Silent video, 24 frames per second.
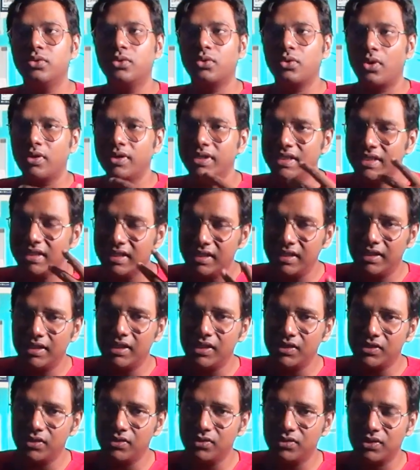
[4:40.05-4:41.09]
chronic
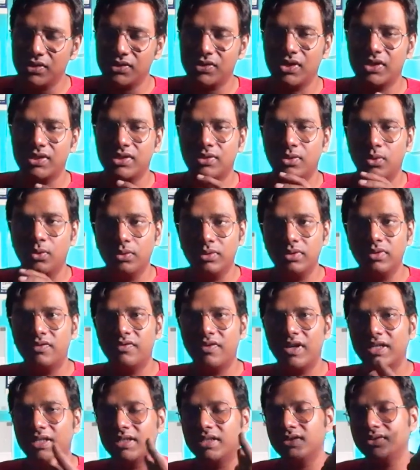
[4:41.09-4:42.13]
irritation such as local
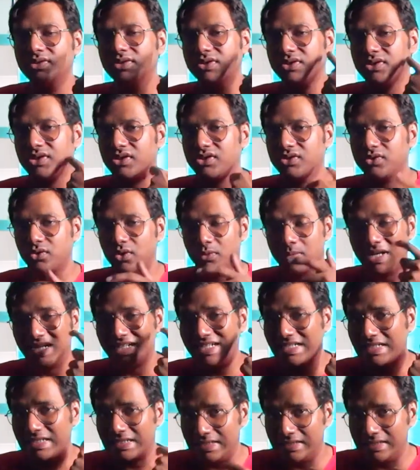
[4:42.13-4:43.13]
factors such as traumatic